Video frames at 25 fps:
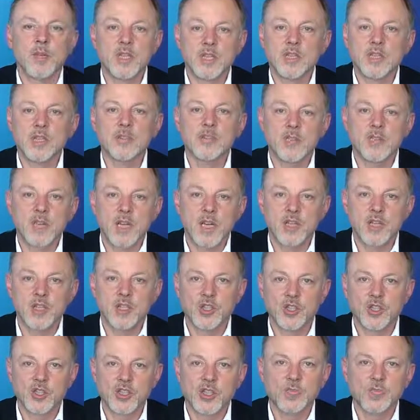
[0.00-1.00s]
business
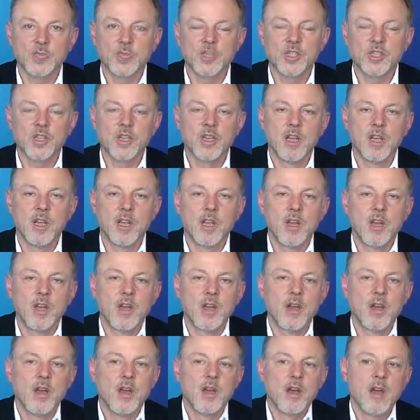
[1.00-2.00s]
relationships
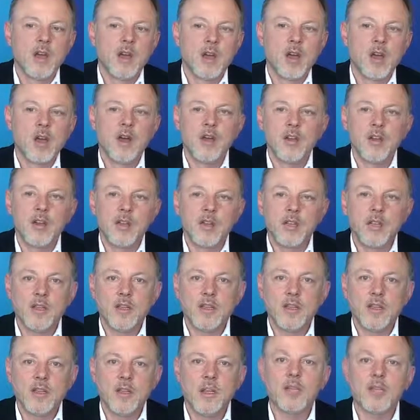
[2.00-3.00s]
are
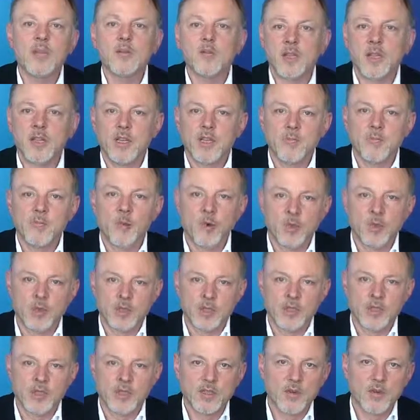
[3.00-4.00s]
equally
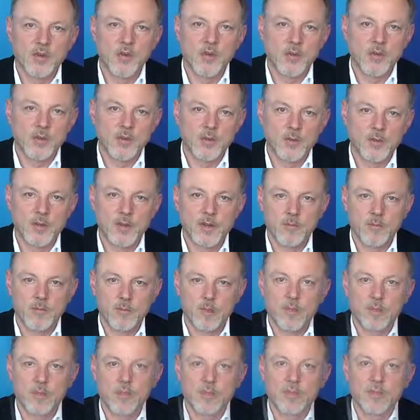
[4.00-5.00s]
important all over the
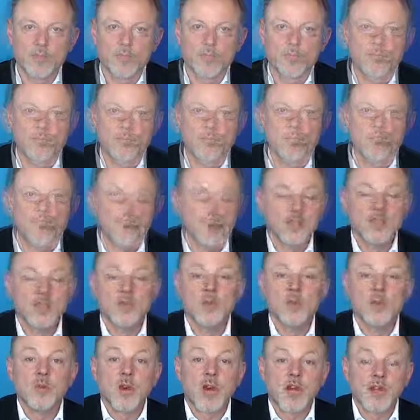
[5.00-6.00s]
world.
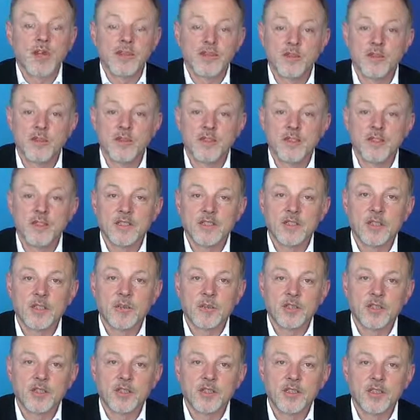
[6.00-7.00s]
To answer this
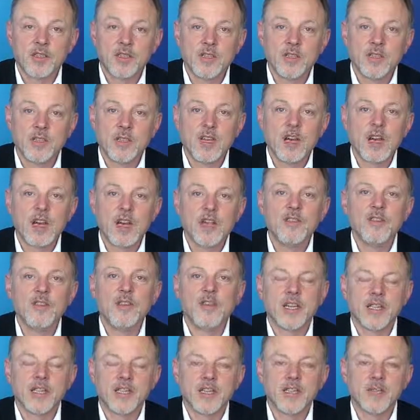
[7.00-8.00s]
question, I
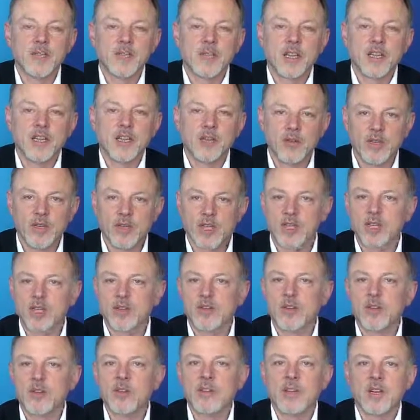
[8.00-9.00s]
invited my colleague
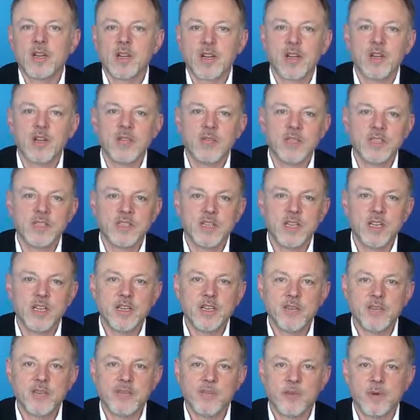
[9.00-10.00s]
Dr. Rahul
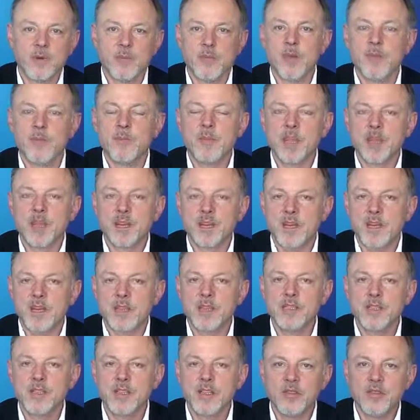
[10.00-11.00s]
Singh from the Birla
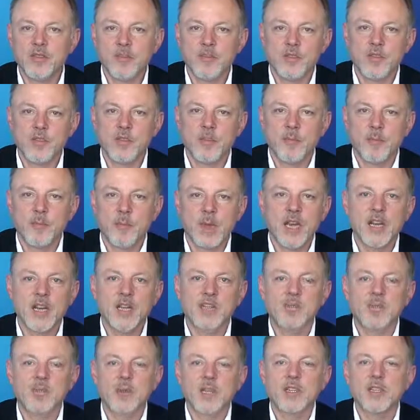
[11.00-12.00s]
Institute of
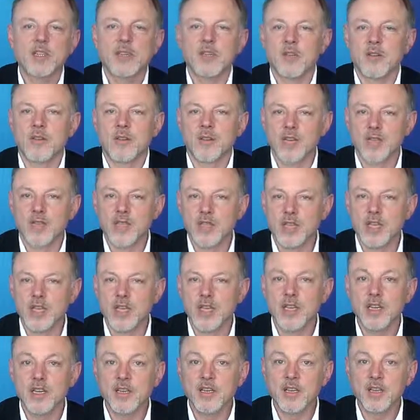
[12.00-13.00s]
Management Technology in
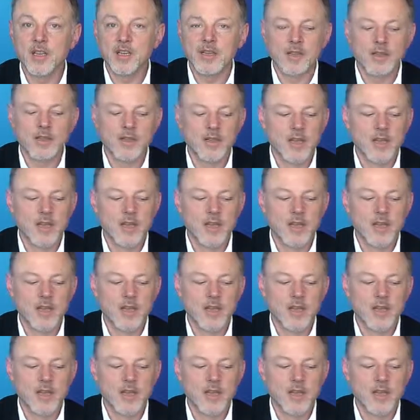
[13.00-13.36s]
India